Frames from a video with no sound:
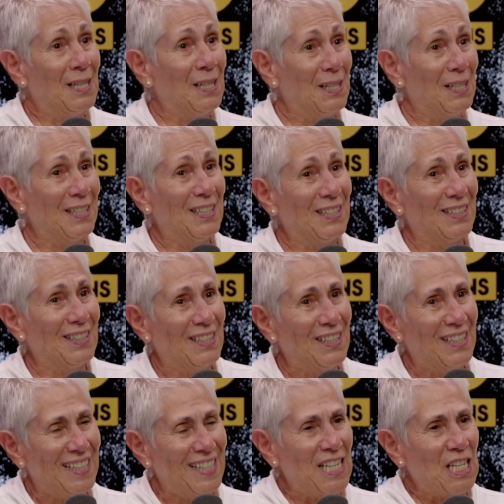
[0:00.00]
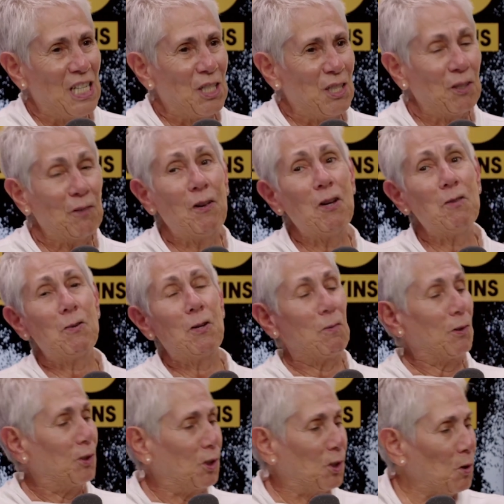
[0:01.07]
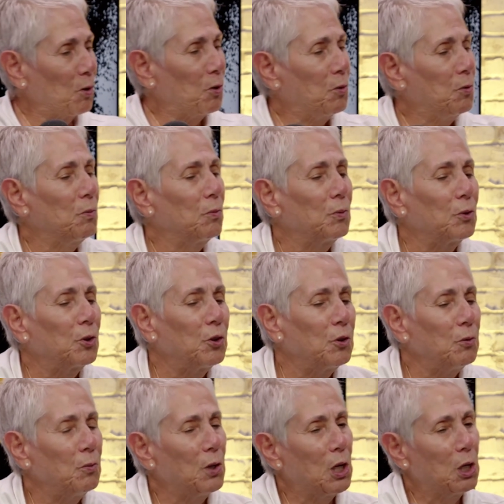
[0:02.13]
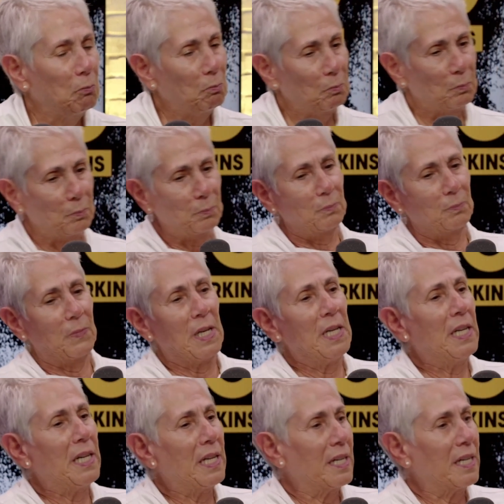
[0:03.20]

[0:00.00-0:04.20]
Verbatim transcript: so if anybody wants to go to to yeah. uh, India